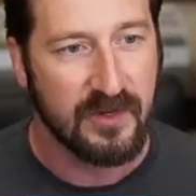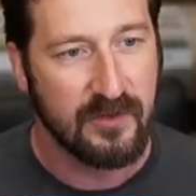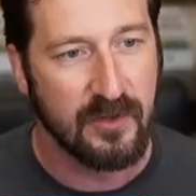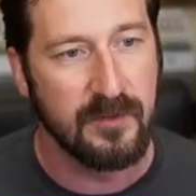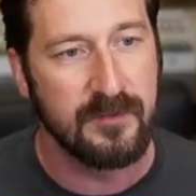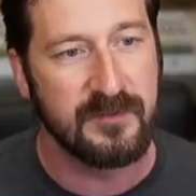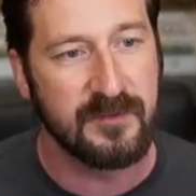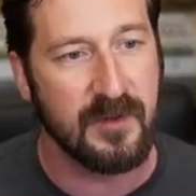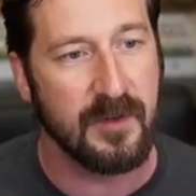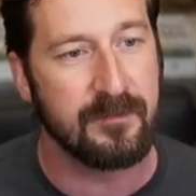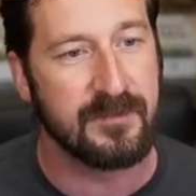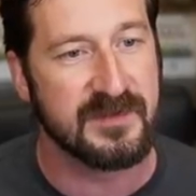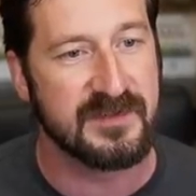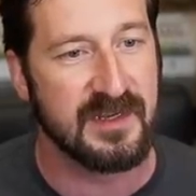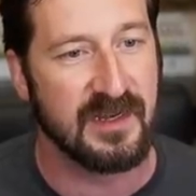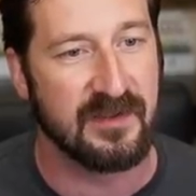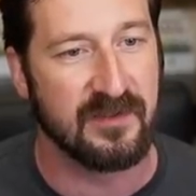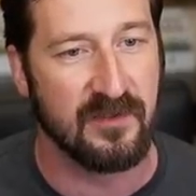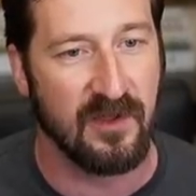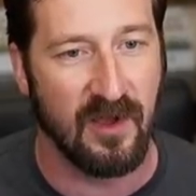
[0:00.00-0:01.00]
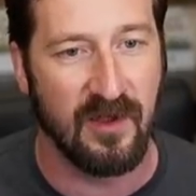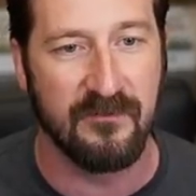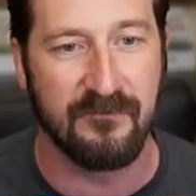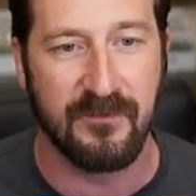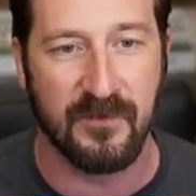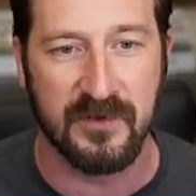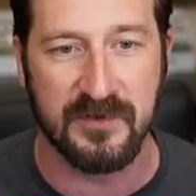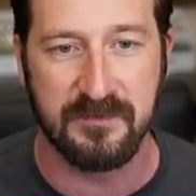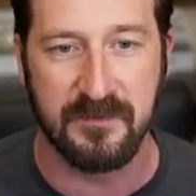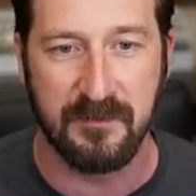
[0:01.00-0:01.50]
Groups representing law
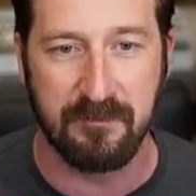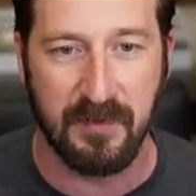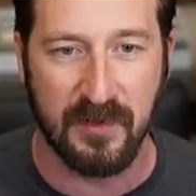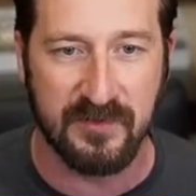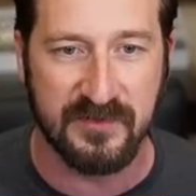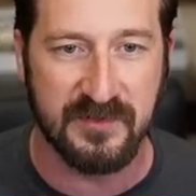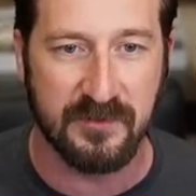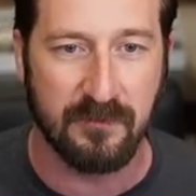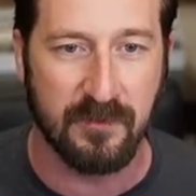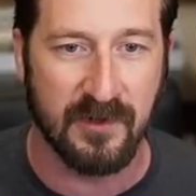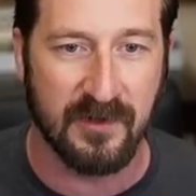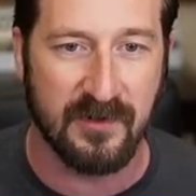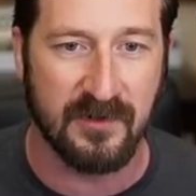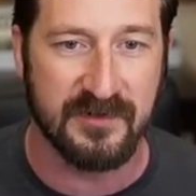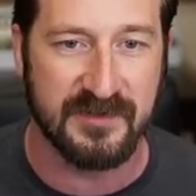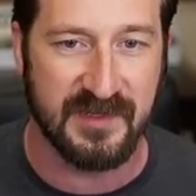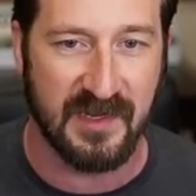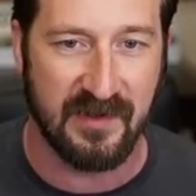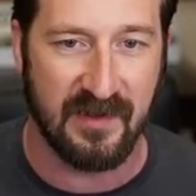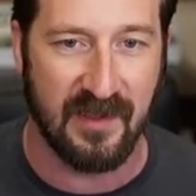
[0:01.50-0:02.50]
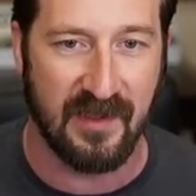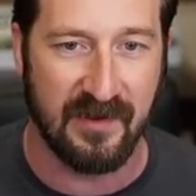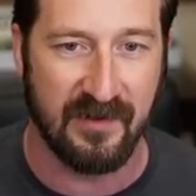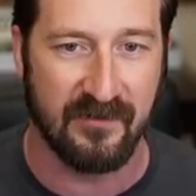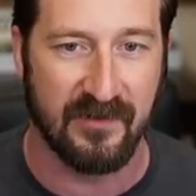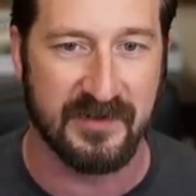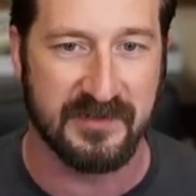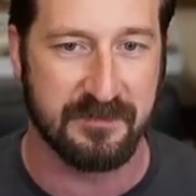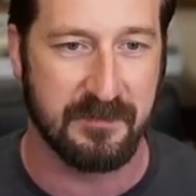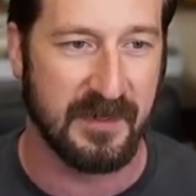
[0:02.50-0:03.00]
enforcement, postal workers, and
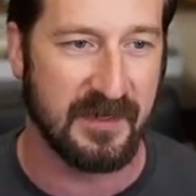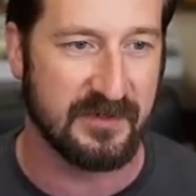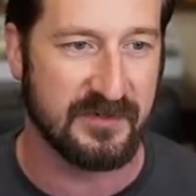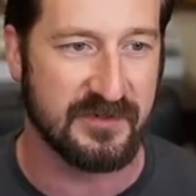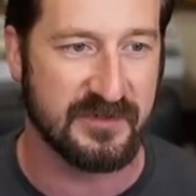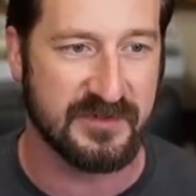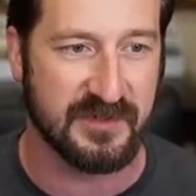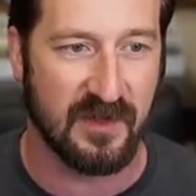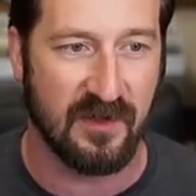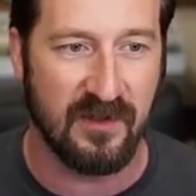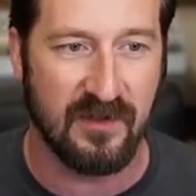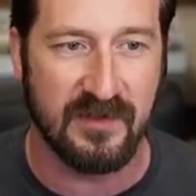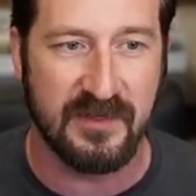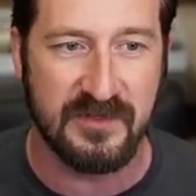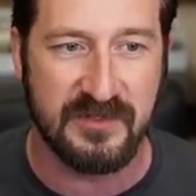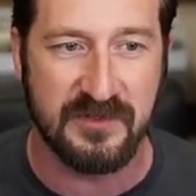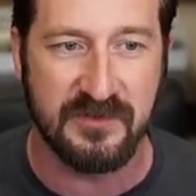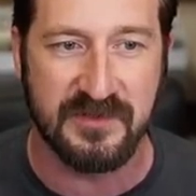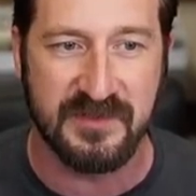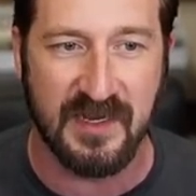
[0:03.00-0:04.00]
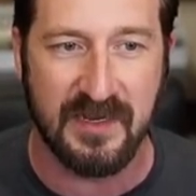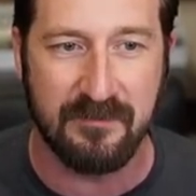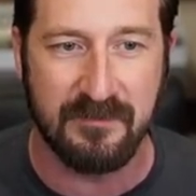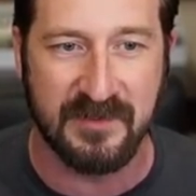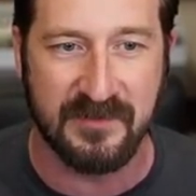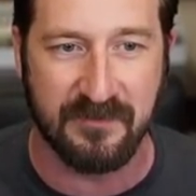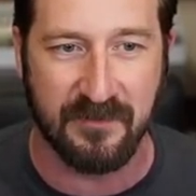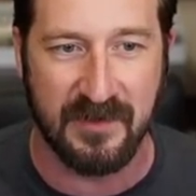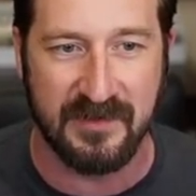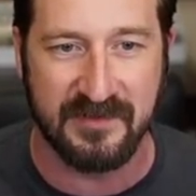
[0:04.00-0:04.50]
IRS managers all issue
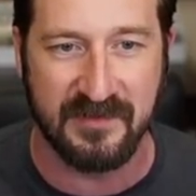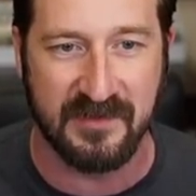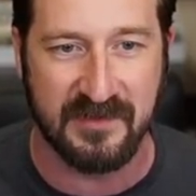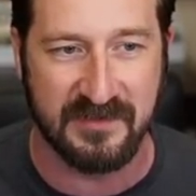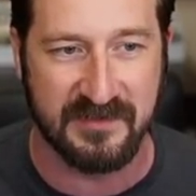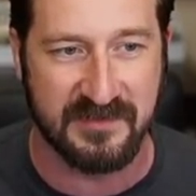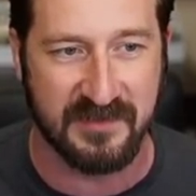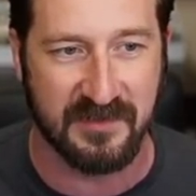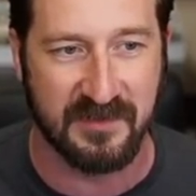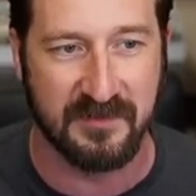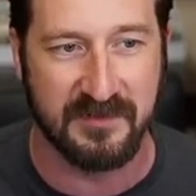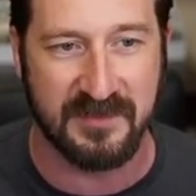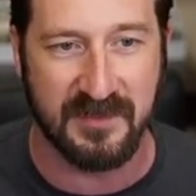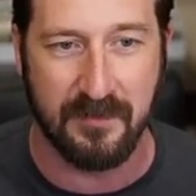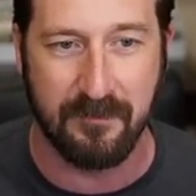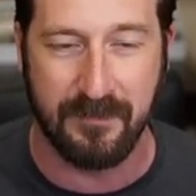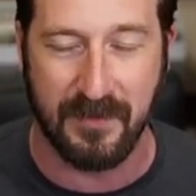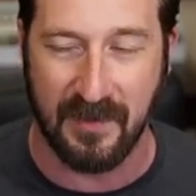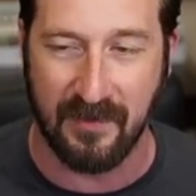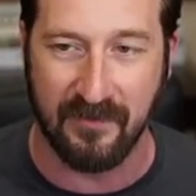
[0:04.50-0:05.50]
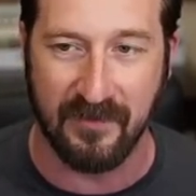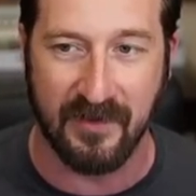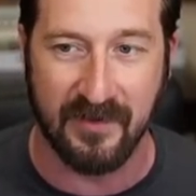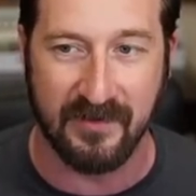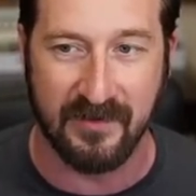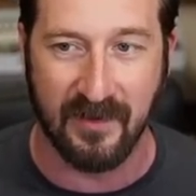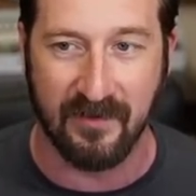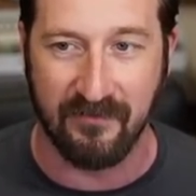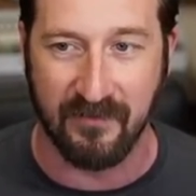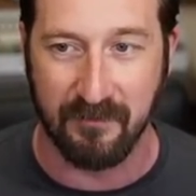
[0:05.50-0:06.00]
statements raising concerns about
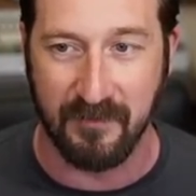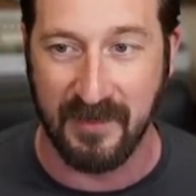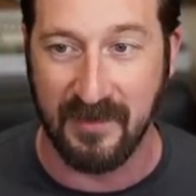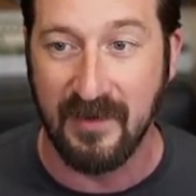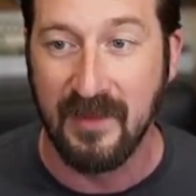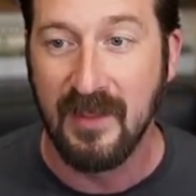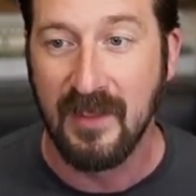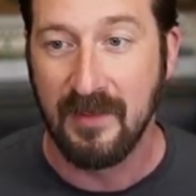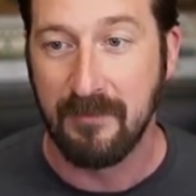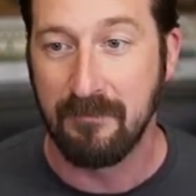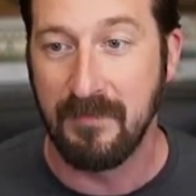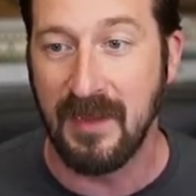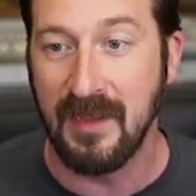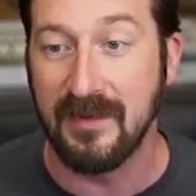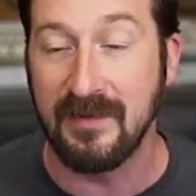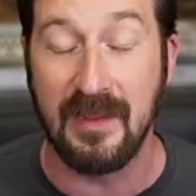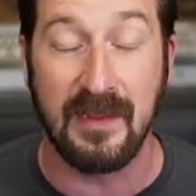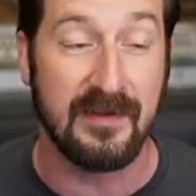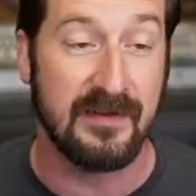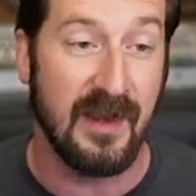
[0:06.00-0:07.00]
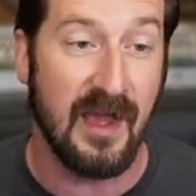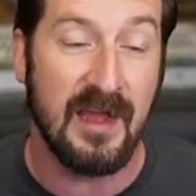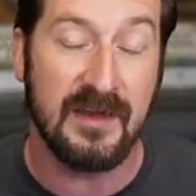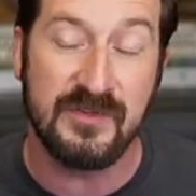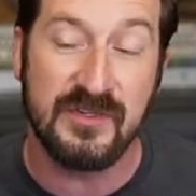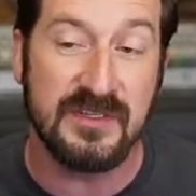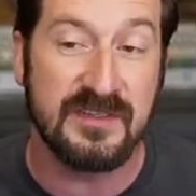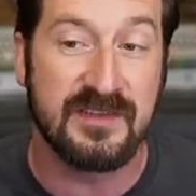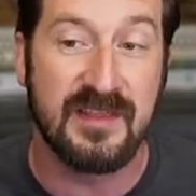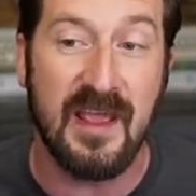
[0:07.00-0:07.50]
a government mandate.
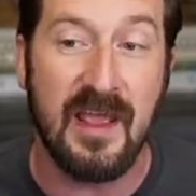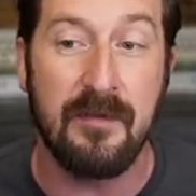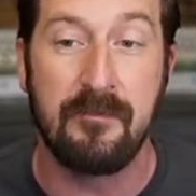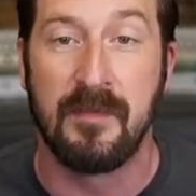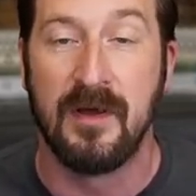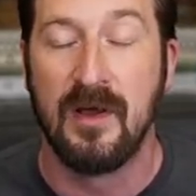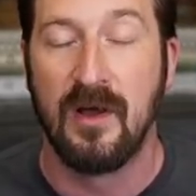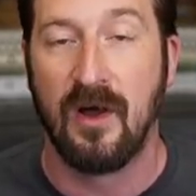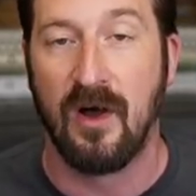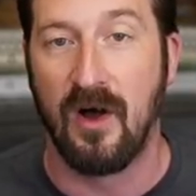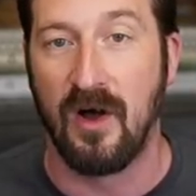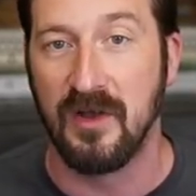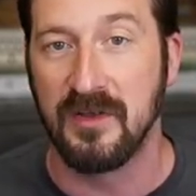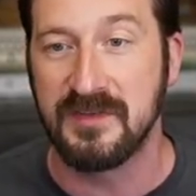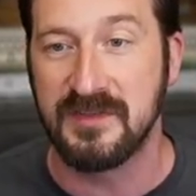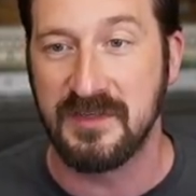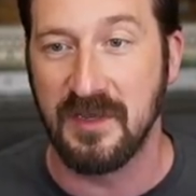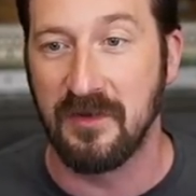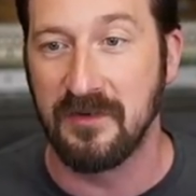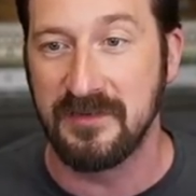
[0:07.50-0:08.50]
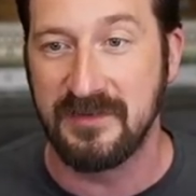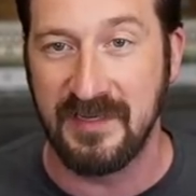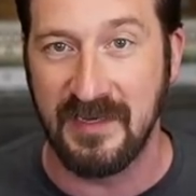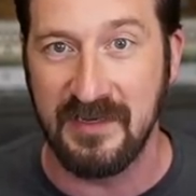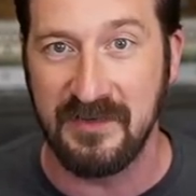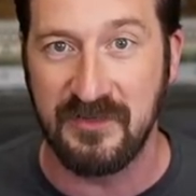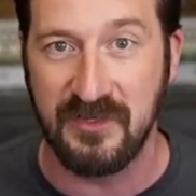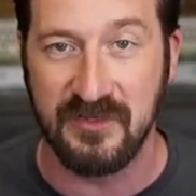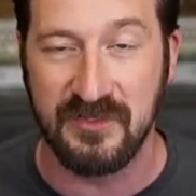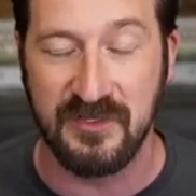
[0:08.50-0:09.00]
Not just them, also
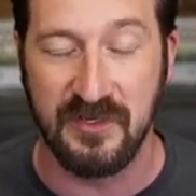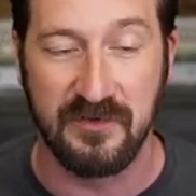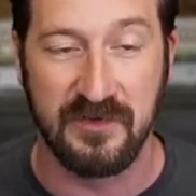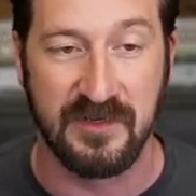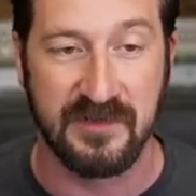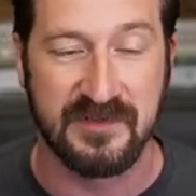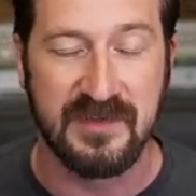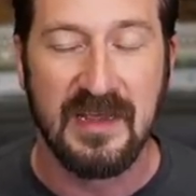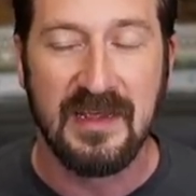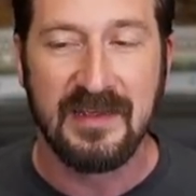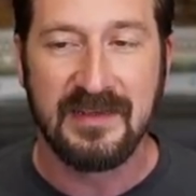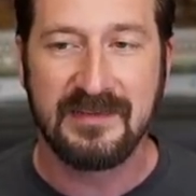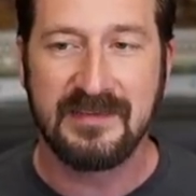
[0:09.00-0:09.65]
teachers unions.